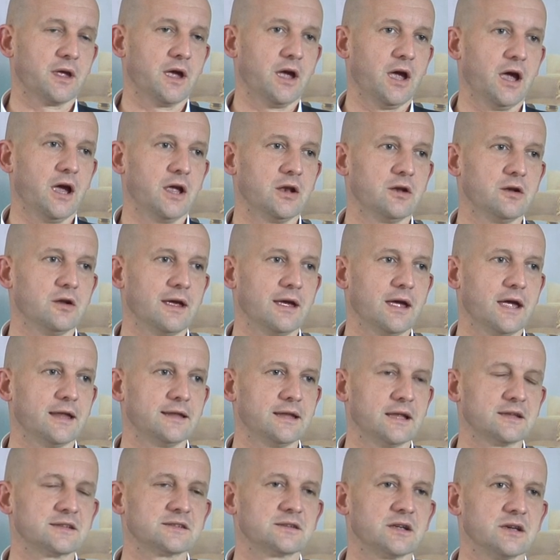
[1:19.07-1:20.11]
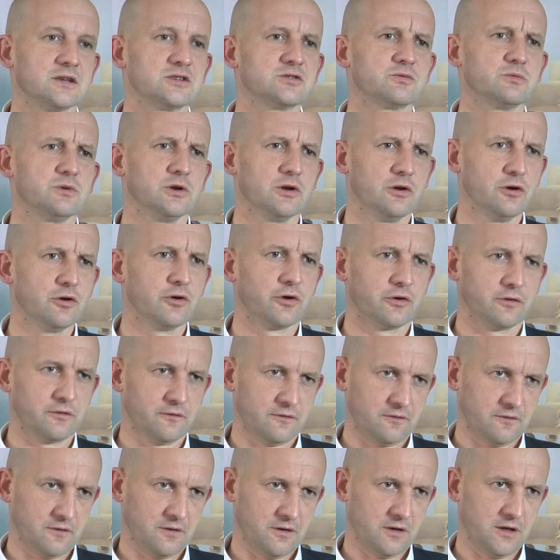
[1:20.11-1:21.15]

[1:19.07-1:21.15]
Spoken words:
And at that stage we learned,